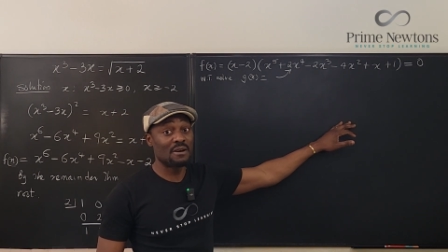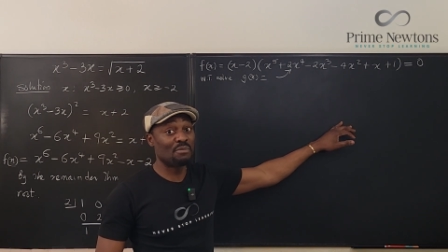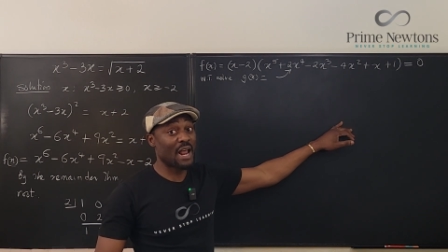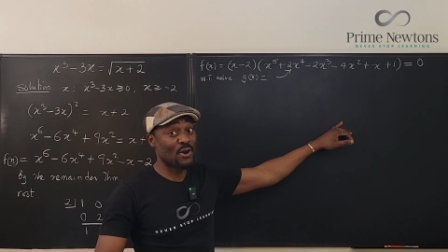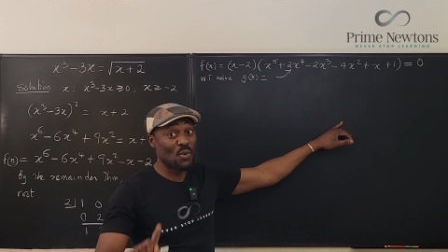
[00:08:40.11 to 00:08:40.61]

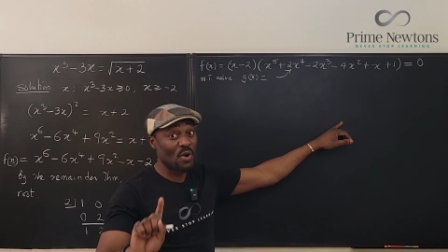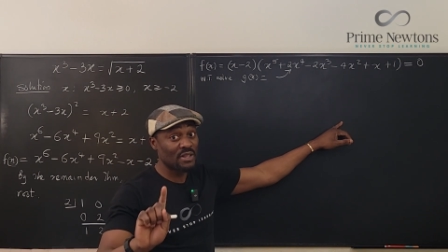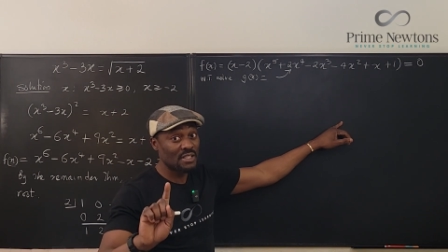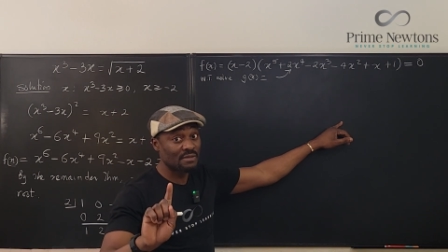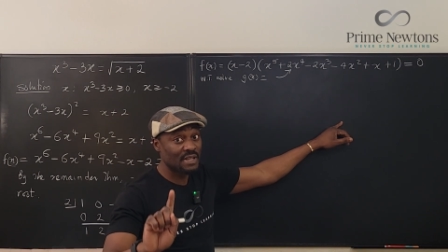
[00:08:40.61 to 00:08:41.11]
But I don't want
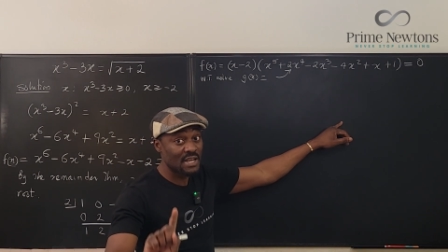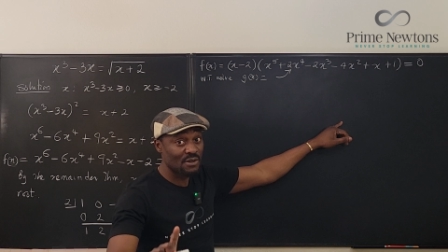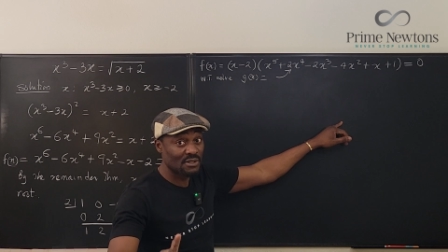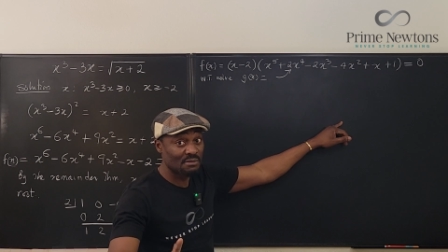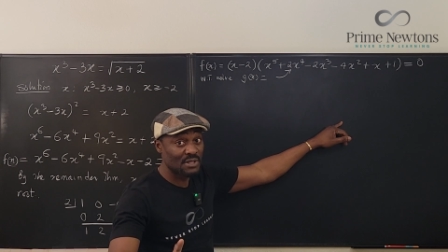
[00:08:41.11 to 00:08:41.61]
this
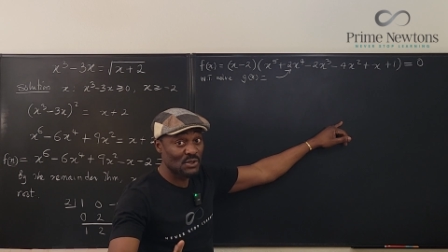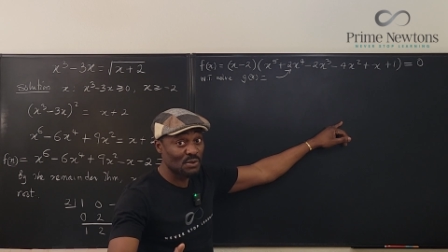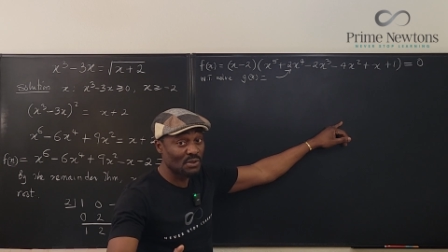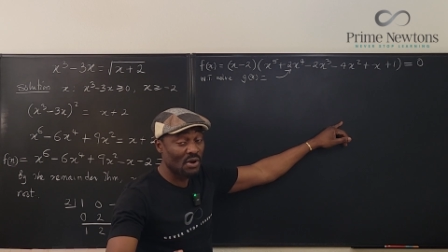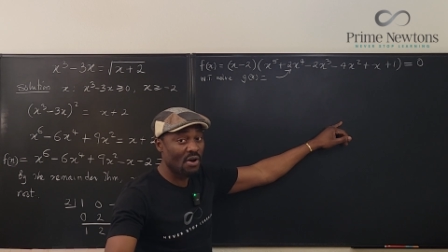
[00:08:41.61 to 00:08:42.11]
video to be
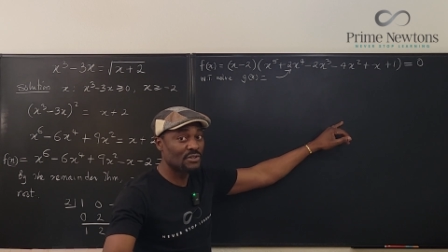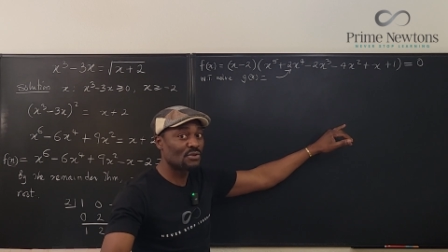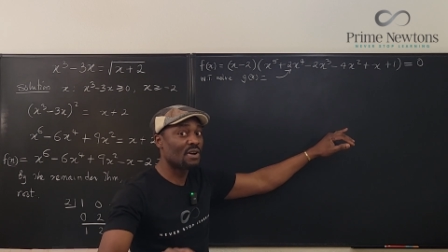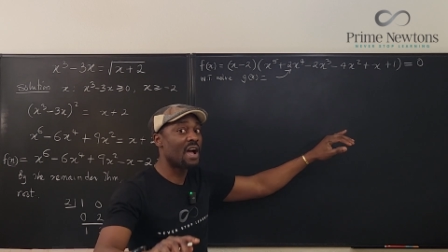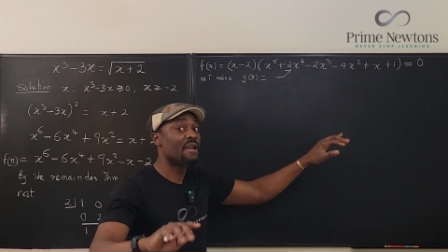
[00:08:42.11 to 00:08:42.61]
too long,
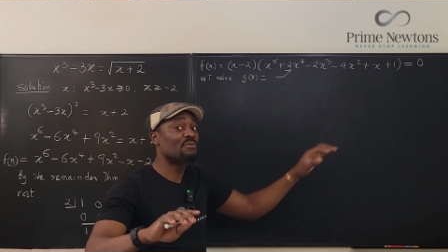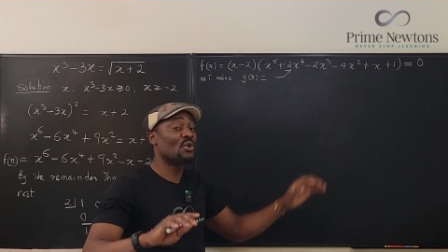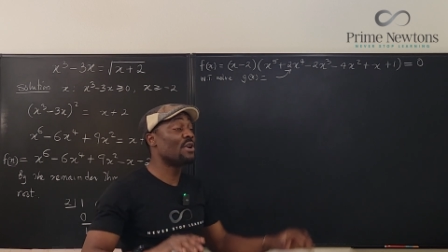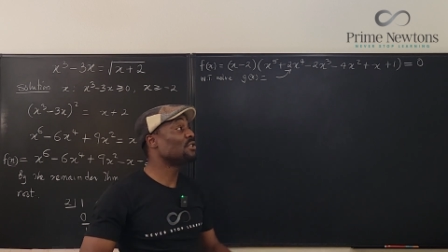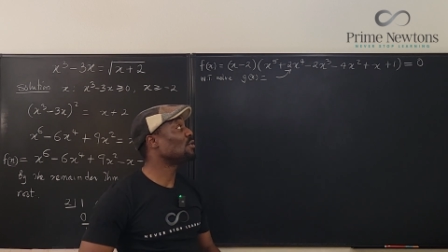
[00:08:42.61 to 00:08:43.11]
so I am
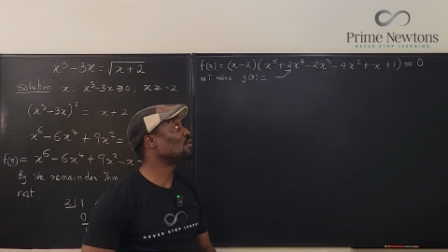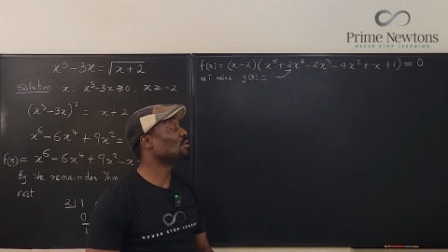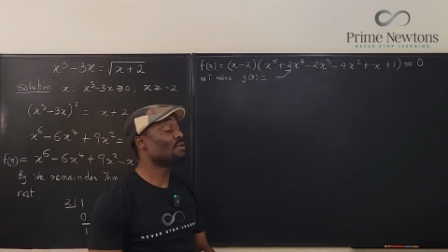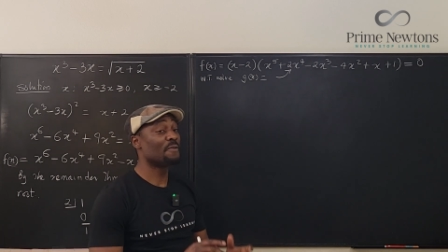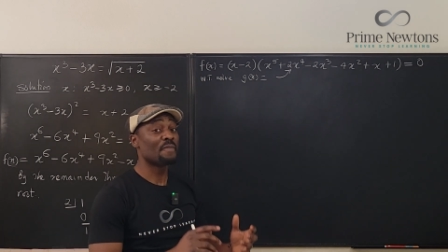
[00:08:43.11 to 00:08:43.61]
going to
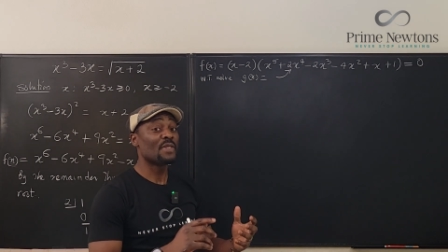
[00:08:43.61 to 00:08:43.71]
do